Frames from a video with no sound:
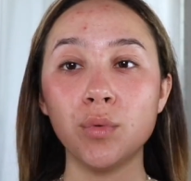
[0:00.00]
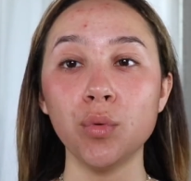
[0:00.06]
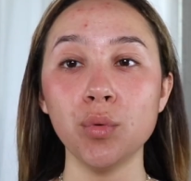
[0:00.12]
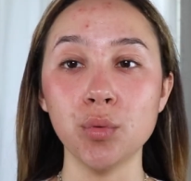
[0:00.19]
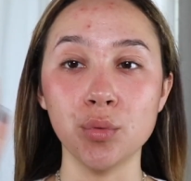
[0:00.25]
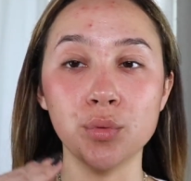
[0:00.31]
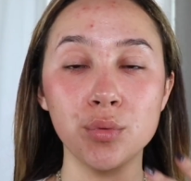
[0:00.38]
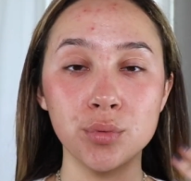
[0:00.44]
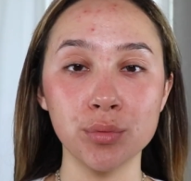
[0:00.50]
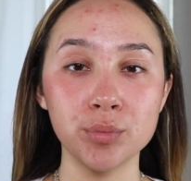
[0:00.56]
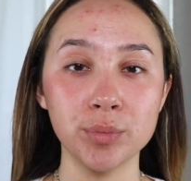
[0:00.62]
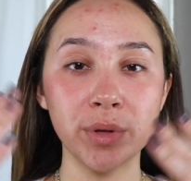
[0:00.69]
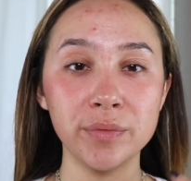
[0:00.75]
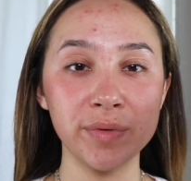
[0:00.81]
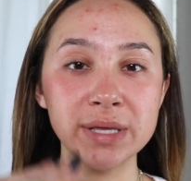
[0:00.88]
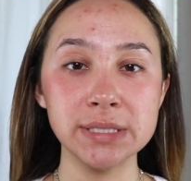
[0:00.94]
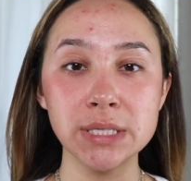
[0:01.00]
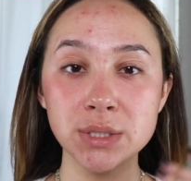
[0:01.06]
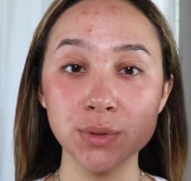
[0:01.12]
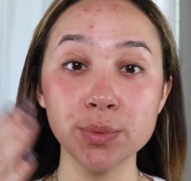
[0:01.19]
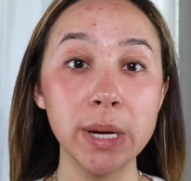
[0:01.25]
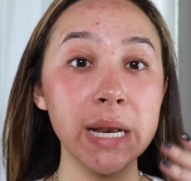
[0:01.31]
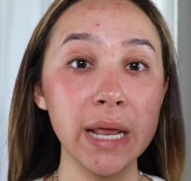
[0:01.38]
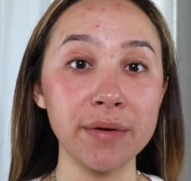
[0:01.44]
Ooh, my face is
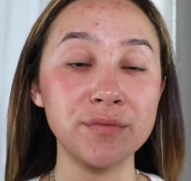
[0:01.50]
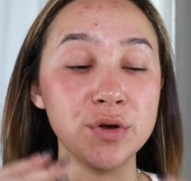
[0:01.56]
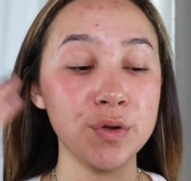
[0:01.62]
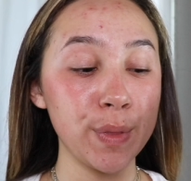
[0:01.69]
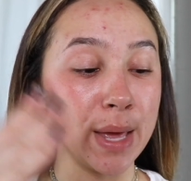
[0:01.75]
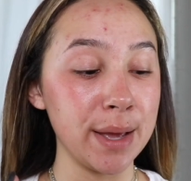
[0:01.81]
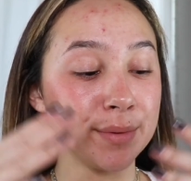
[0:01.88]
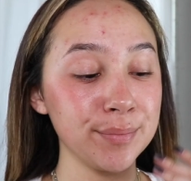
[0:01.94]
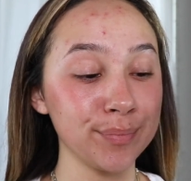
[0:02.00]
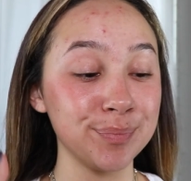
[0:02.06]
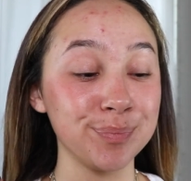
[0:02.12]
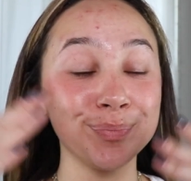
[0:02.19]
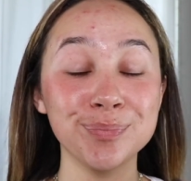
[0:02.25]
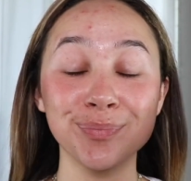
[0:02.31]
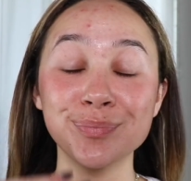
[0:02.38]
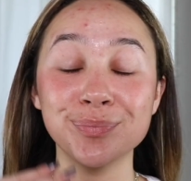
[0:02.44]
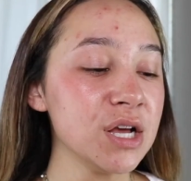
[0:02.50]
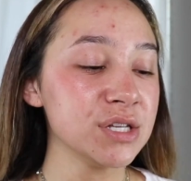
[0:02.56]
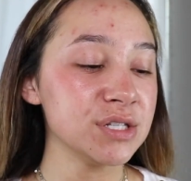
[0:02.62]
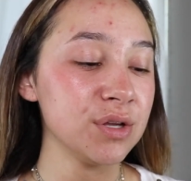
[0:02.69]
right after that.